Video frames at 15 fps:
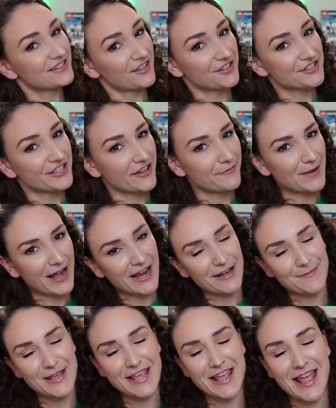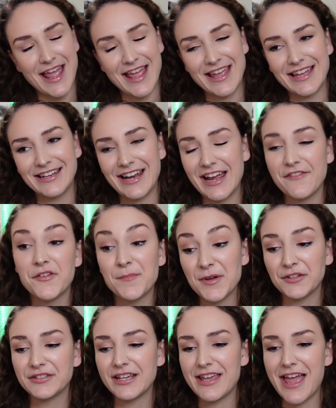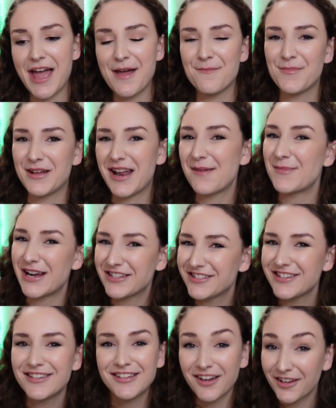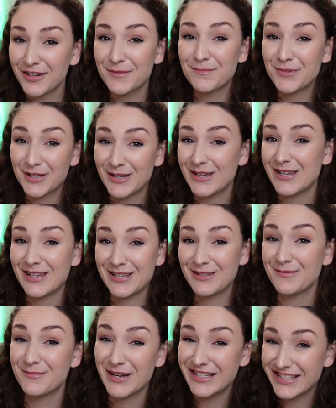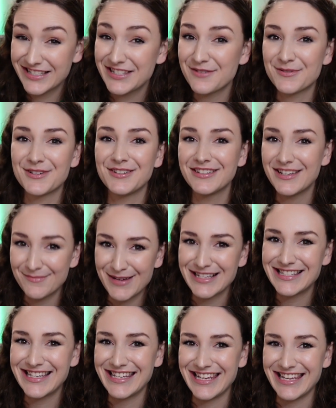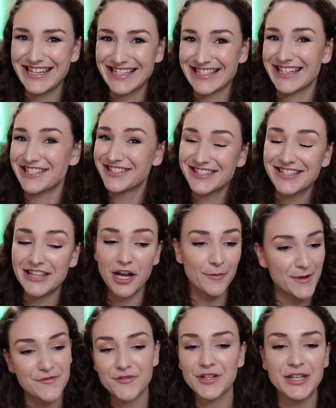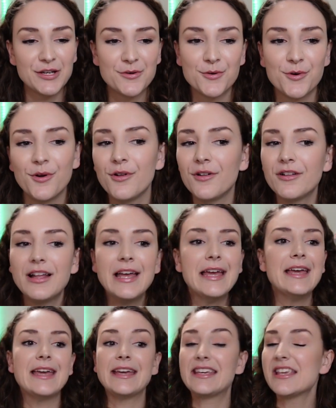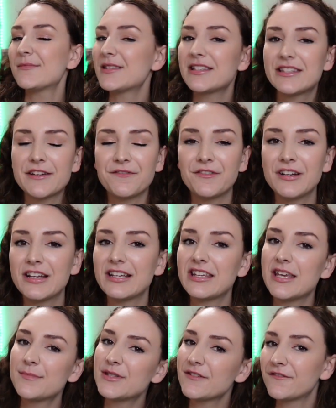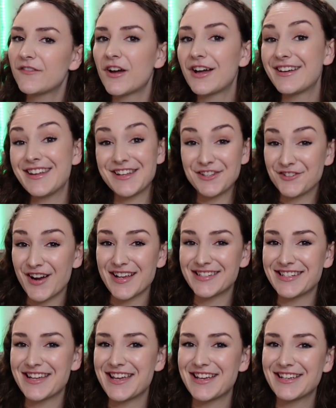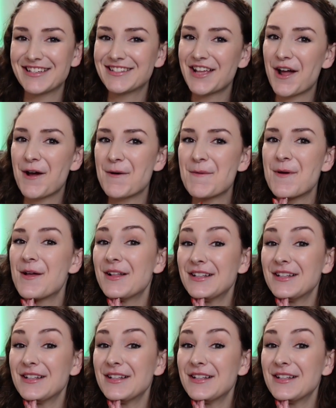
on the shelf behind me and I haven't built it yet, but I'm actually gonna put it in my Disney World in my city because I just think that'll be really cool. It keeps it different, keeps it fun, interesting. So